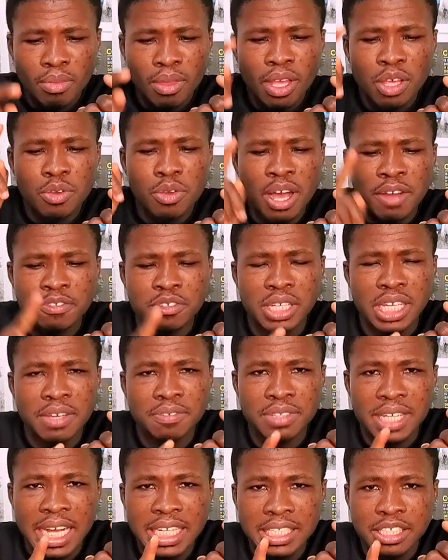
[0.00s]
you have to
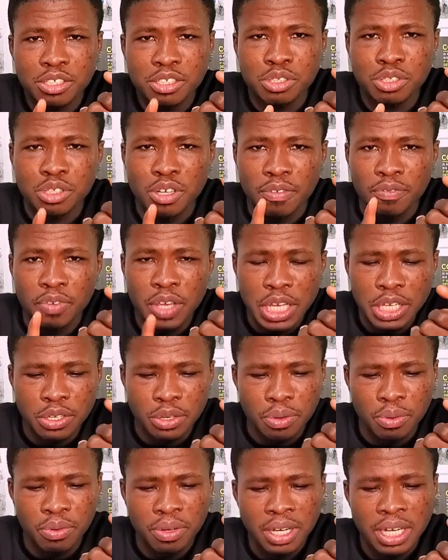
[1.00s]
give title to your
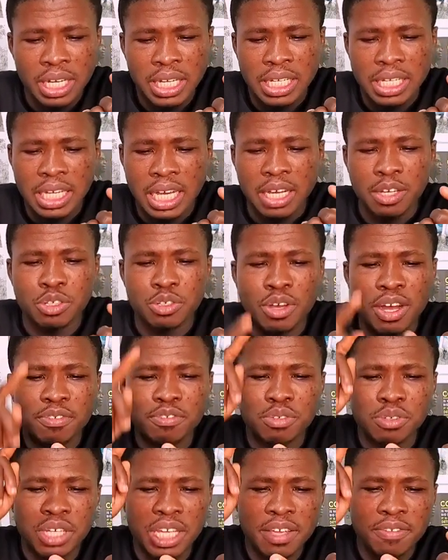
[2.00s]
video, you have
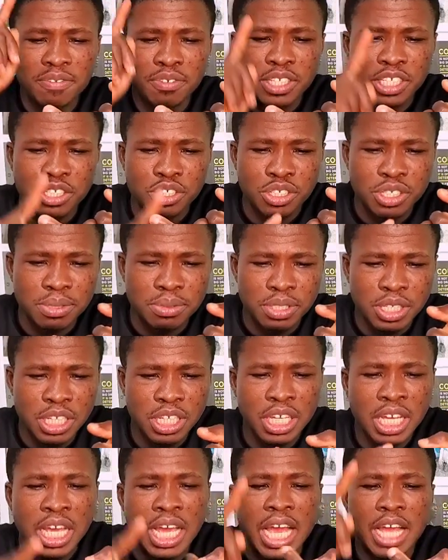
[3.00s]
to give
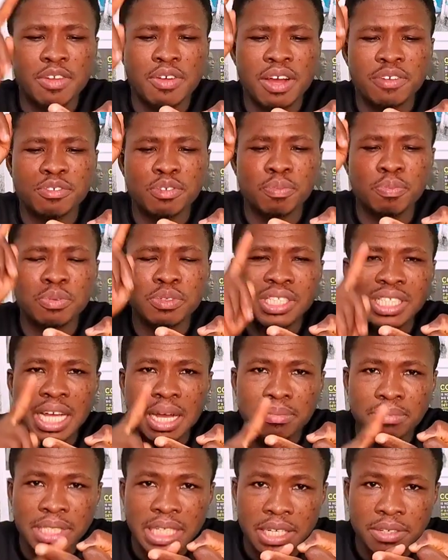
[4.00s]
description, and you have to put
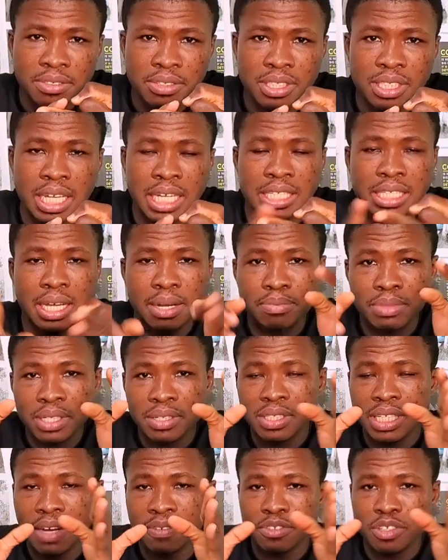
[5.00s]
thumbnails.
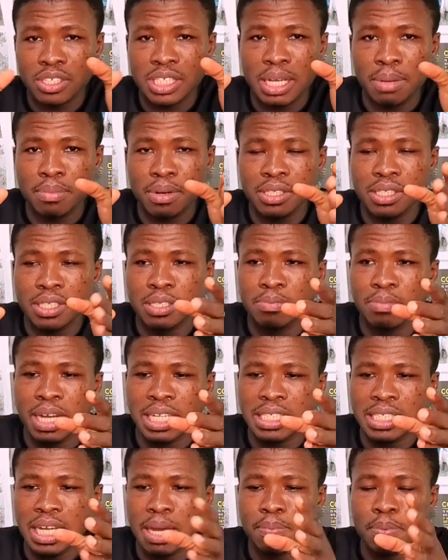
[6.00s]
Thumbnails, I've talked about it,
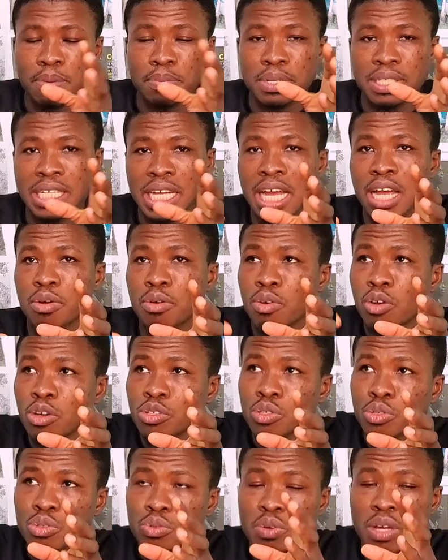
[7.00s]
but in appropriate time, I will
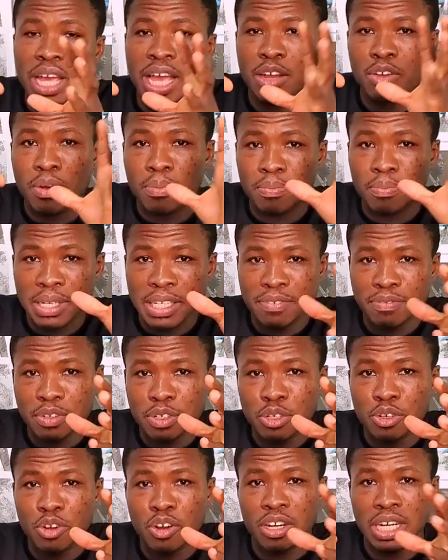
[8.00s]
also do a complete
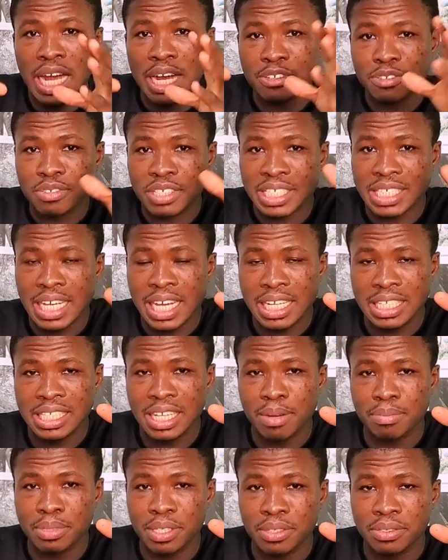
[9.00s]
video on how to design a
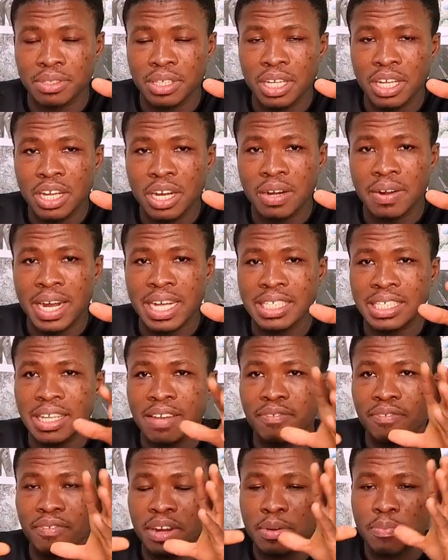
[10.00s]
thumbnail. All right,
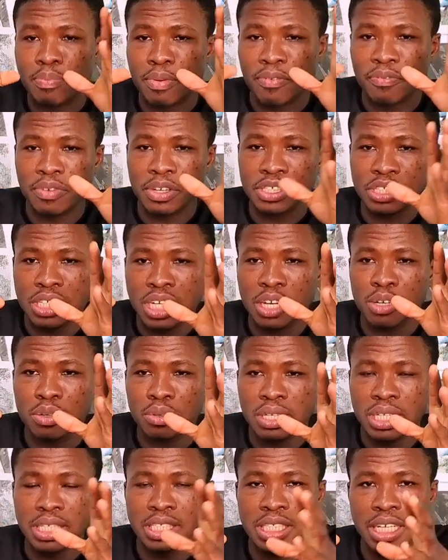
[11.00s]
a very professional
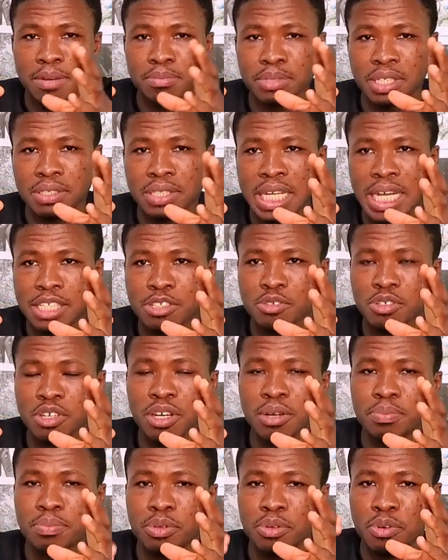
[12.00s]
looking thumbnail that will
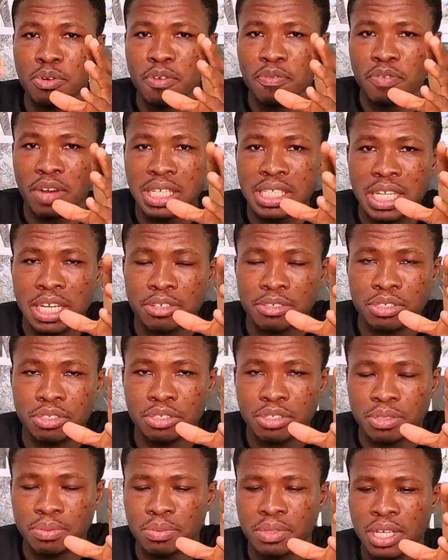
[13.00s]
help you grow faster on
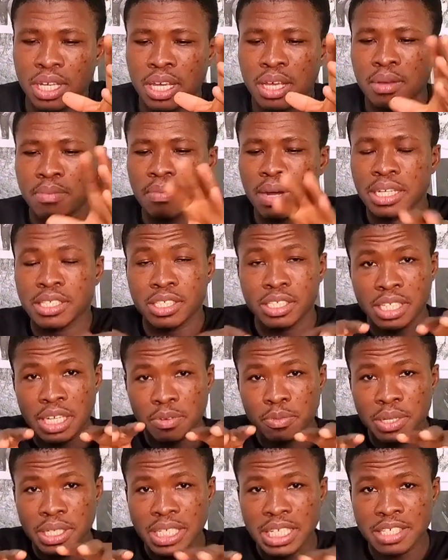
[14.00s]
YouTube. But
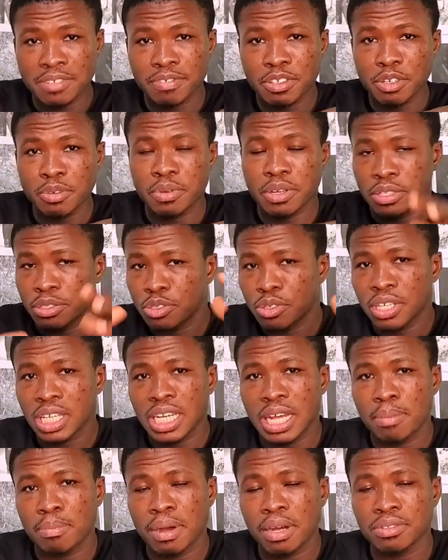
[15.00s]
with this video, we are talking
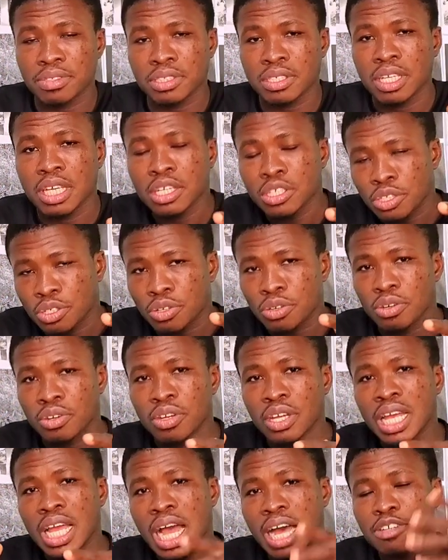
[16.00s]
about, you know,
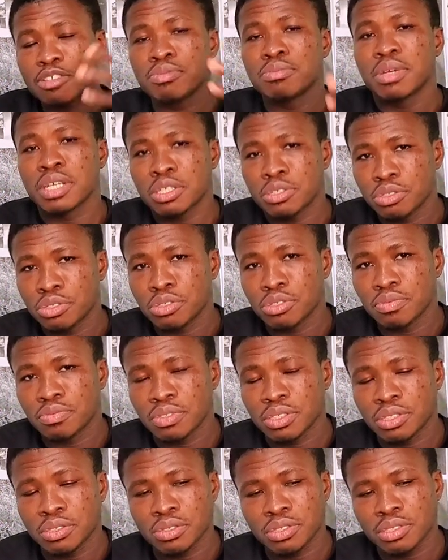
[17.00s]
how to make YouTube
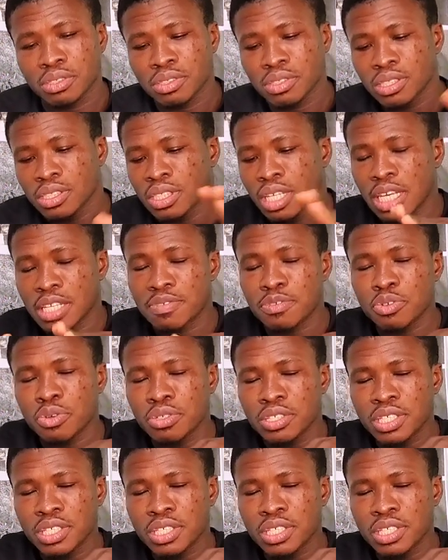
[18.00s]
videos. It's so